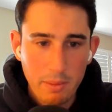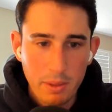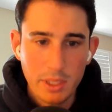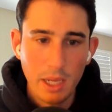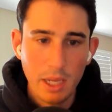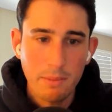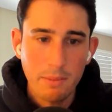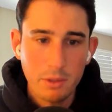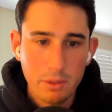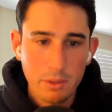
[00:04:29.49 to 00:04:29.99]

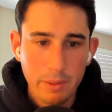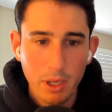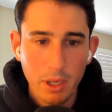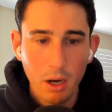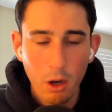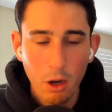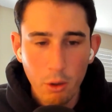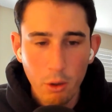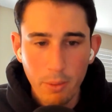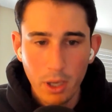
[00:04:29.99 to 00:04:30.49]
His name used to
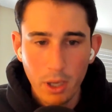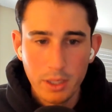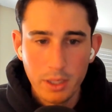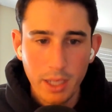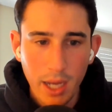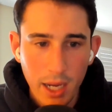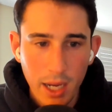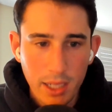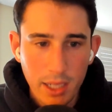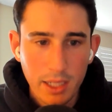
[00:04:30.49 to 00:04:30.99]
be Omar
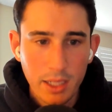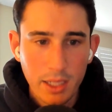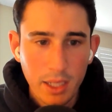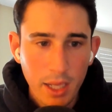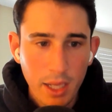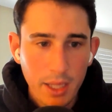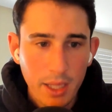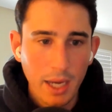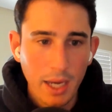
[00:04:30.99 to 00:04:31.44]
Dhanani.